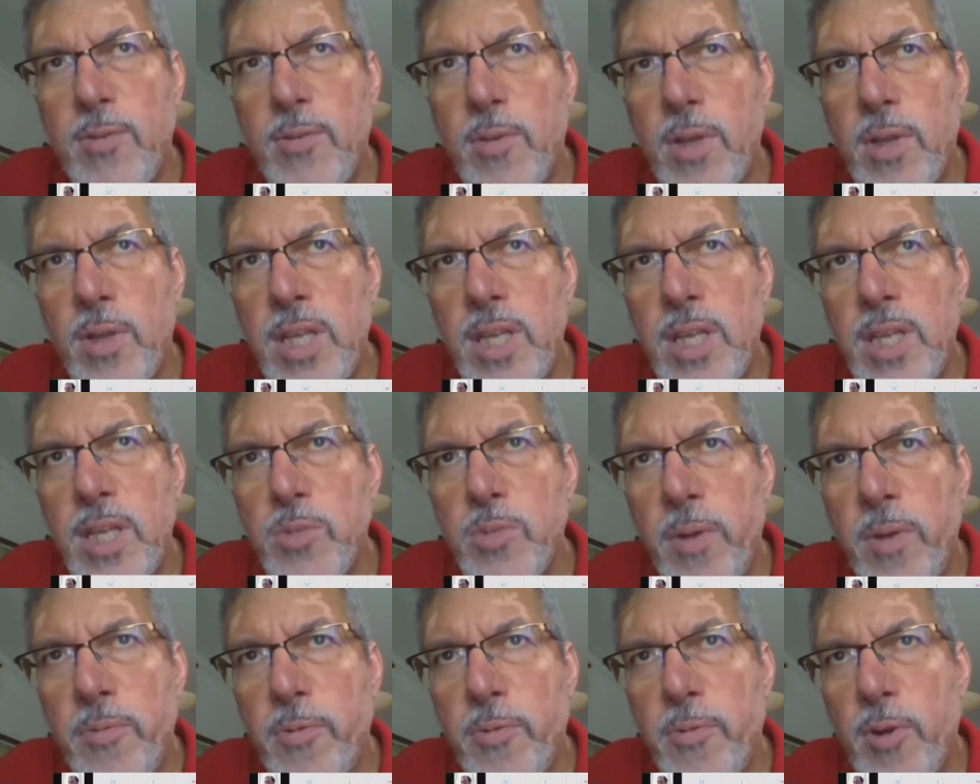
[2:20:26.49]

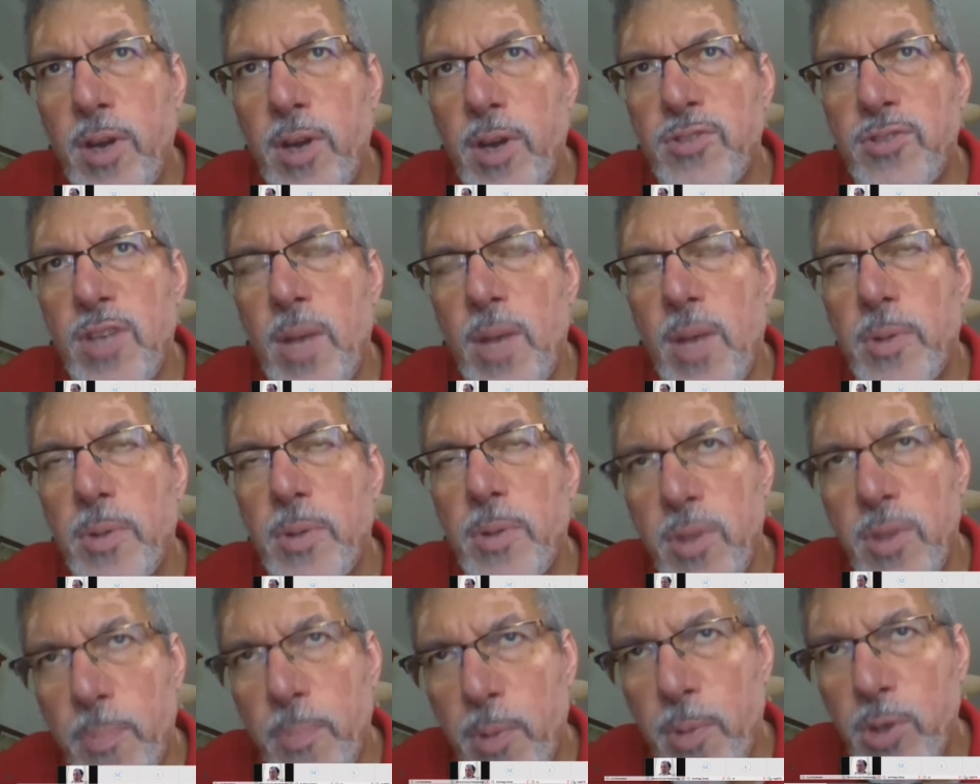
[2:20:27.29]
Lisbon, for example,
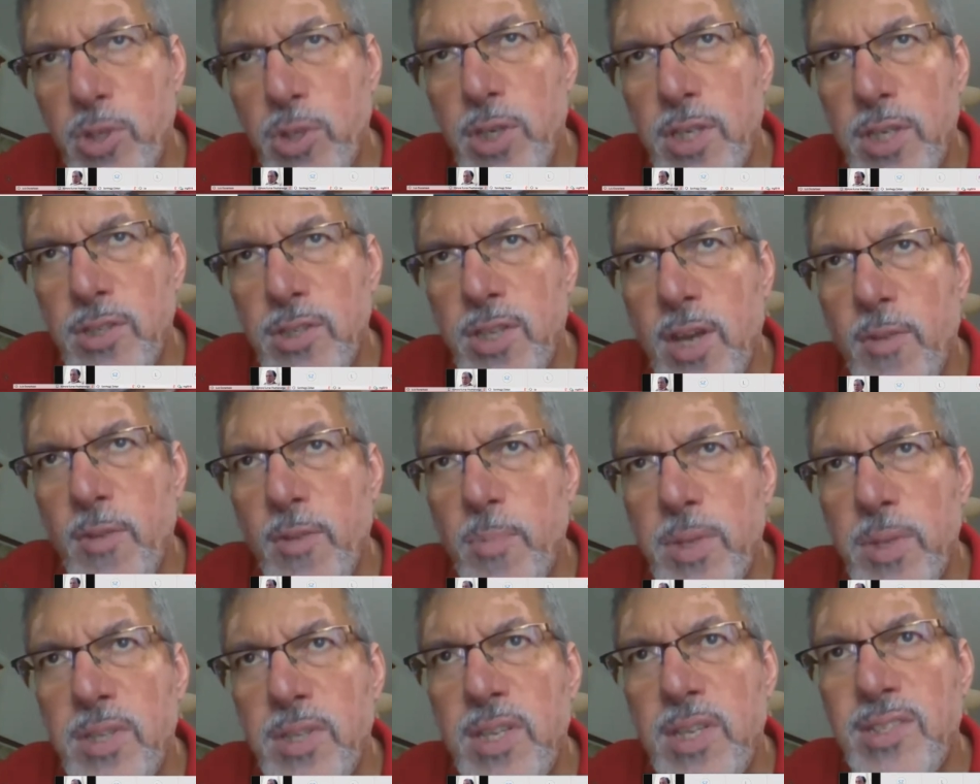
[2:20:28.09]
the Portuguese
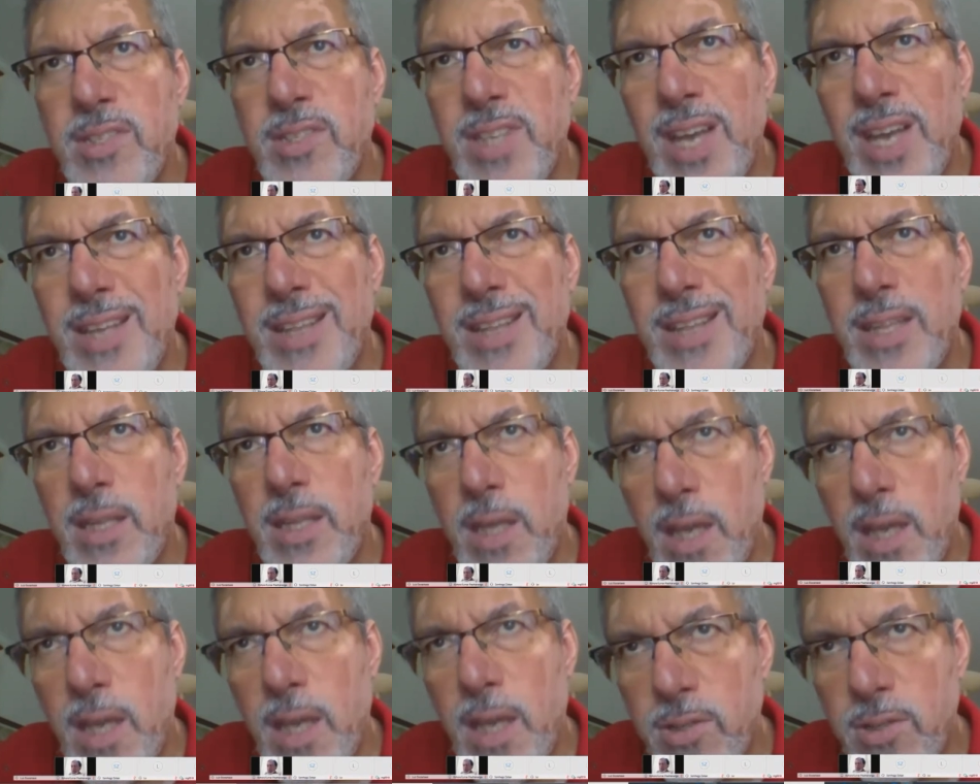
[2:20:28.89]
government decided
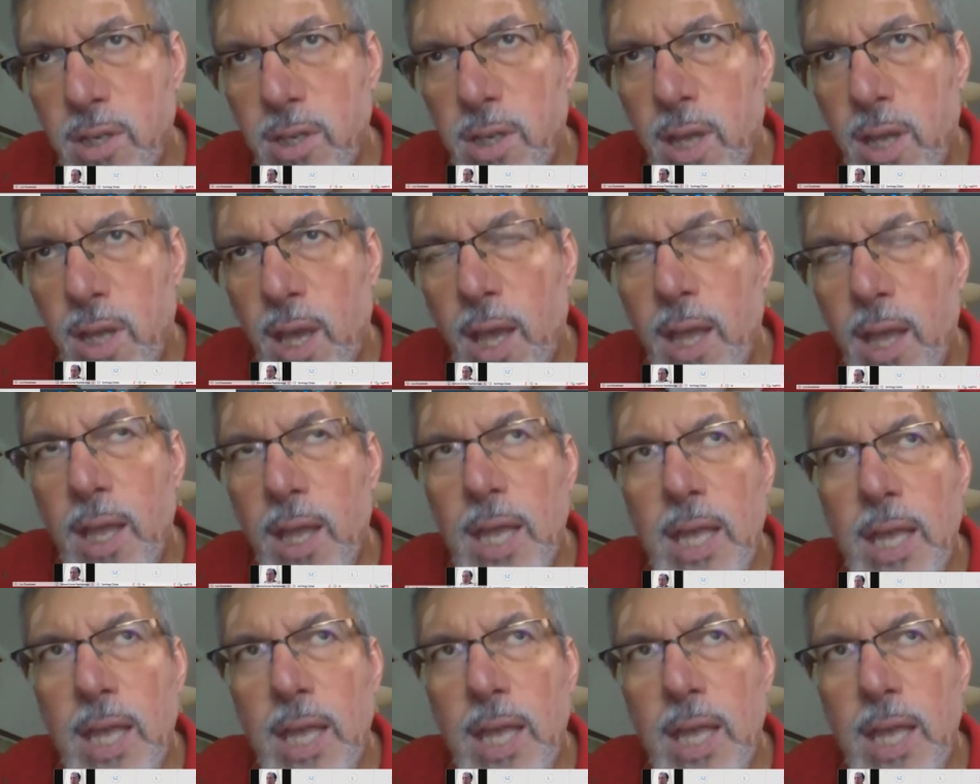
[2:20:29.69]
yesterday